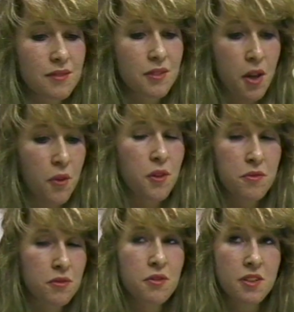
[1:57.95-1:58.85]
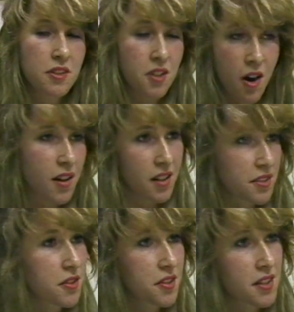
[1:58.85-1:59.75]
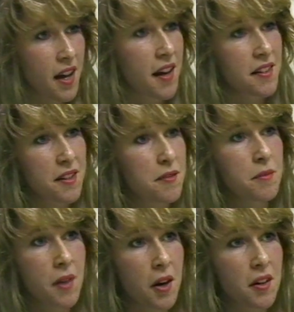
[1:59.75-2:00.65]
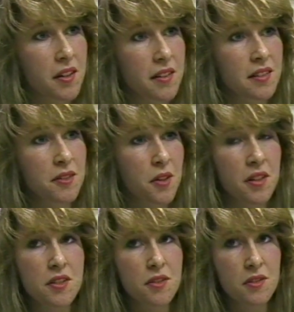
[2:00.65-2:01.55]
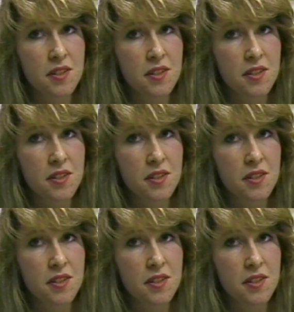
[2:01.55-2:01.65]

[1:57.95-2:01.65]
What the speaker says: going through the dark underside of America in order to